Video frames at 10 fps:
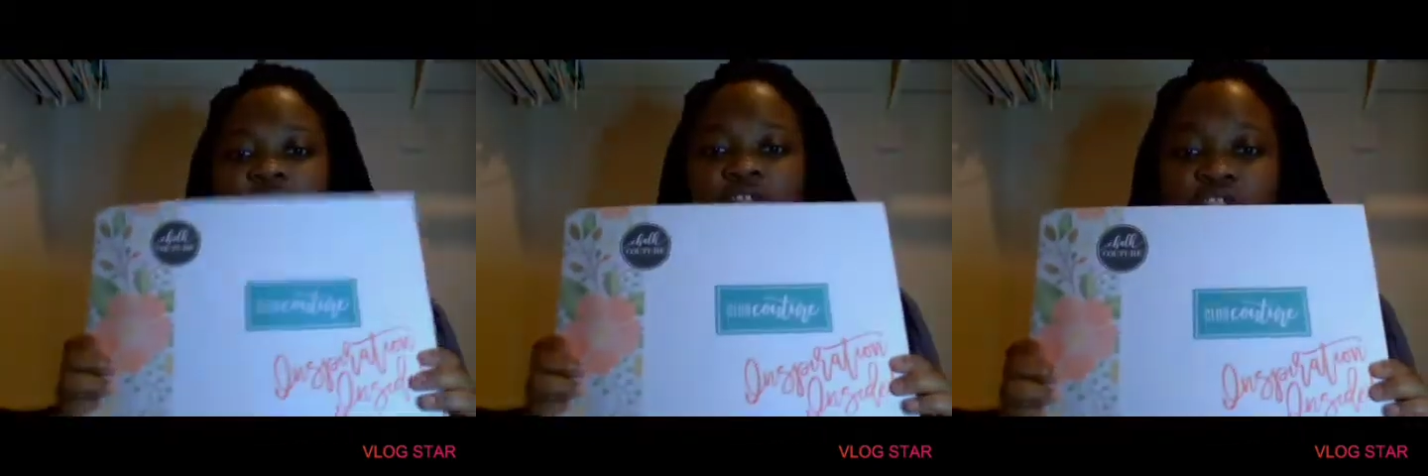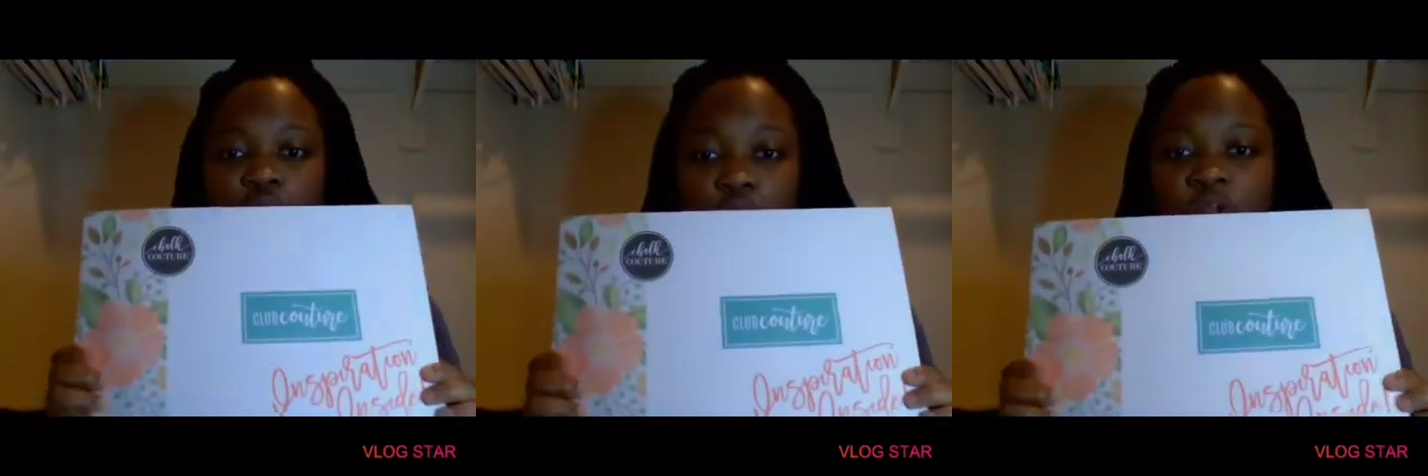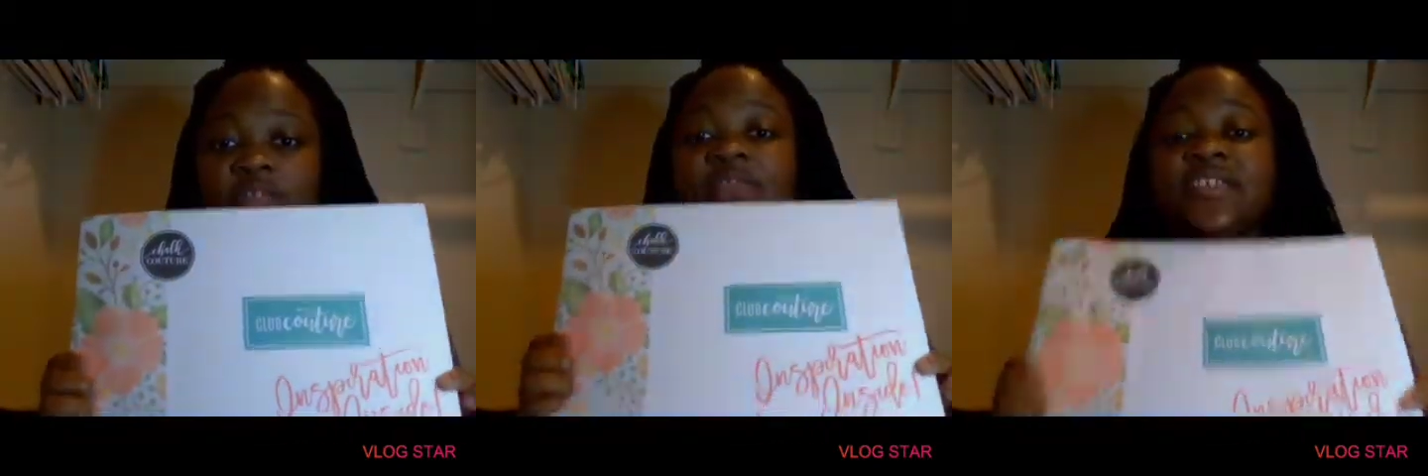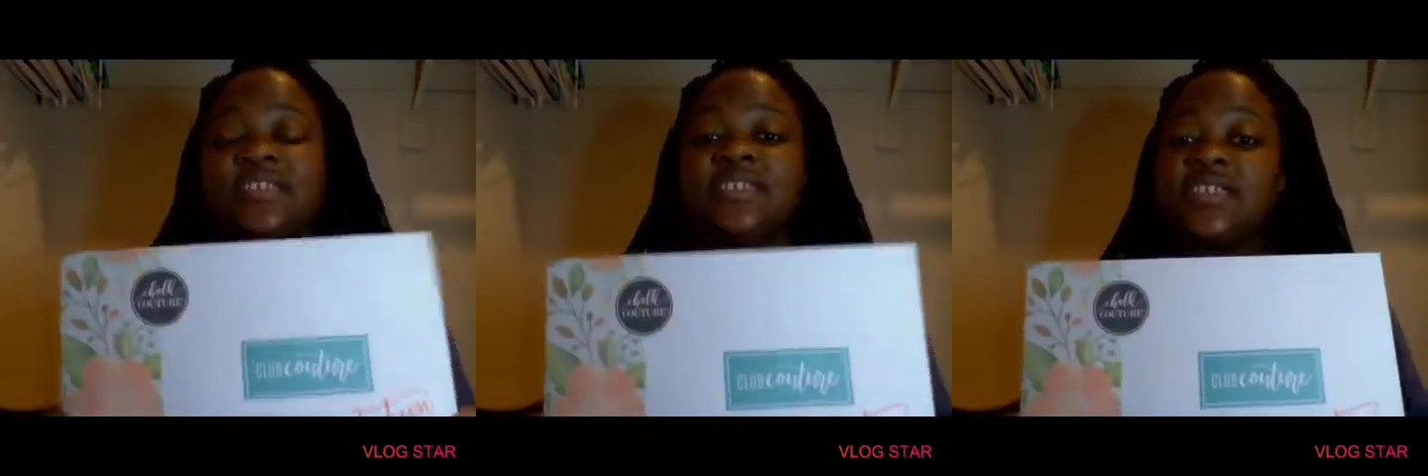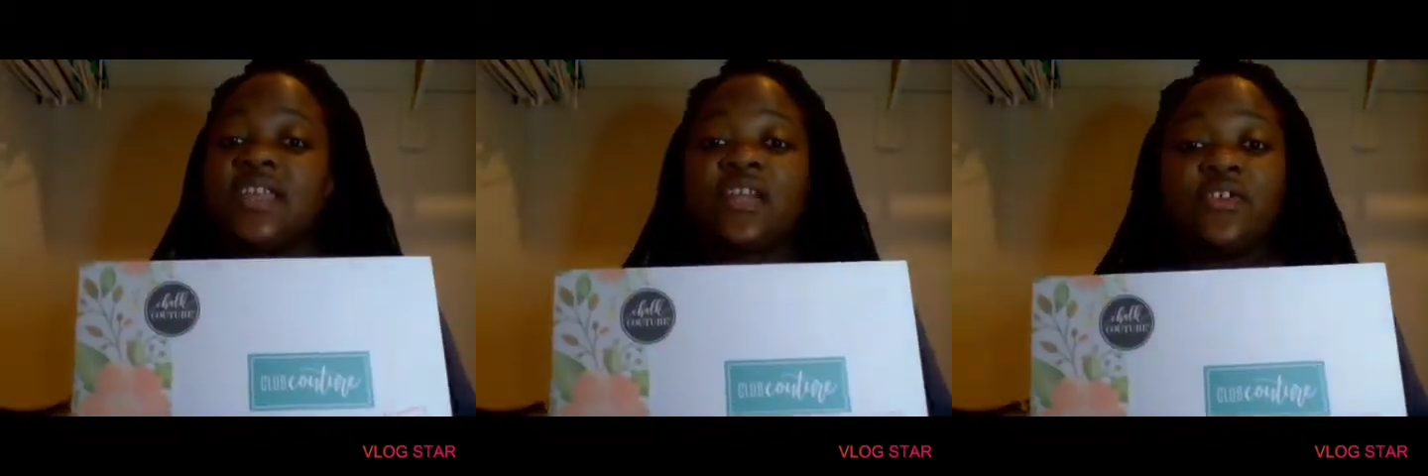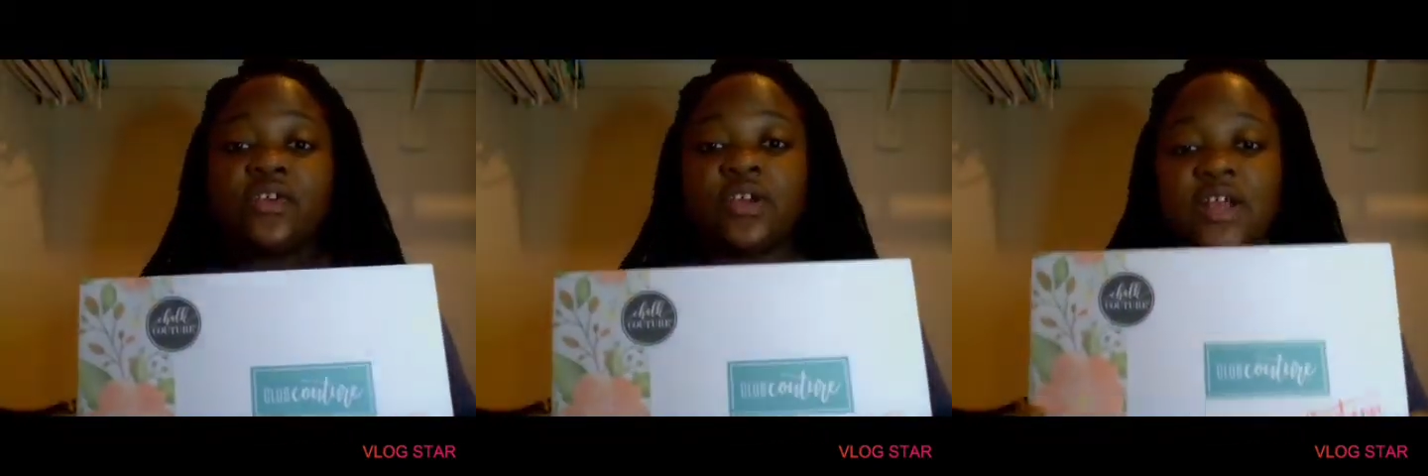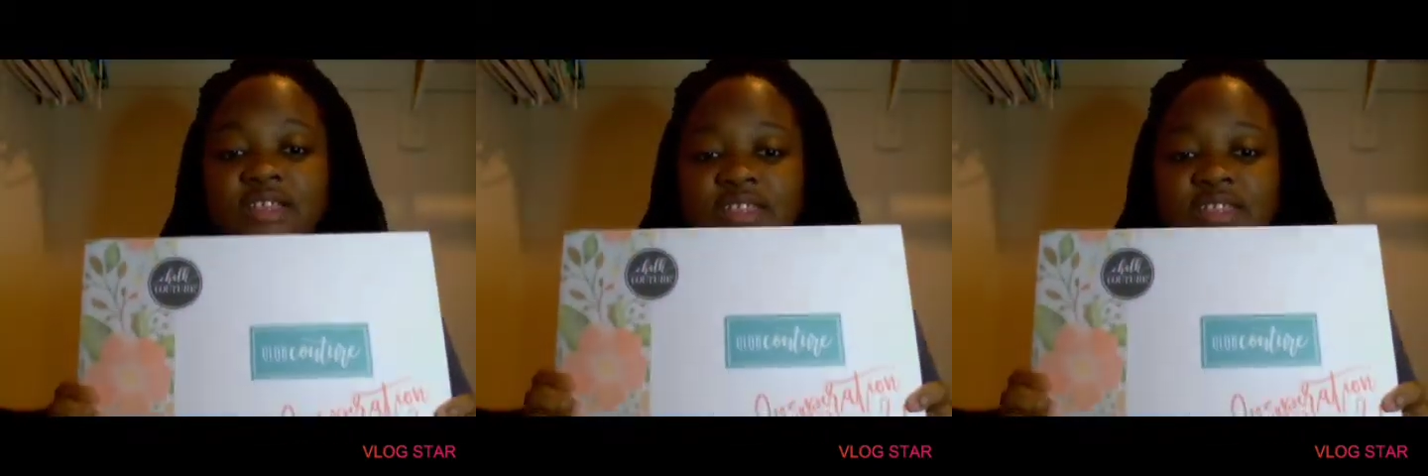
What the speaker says: Couture. This is another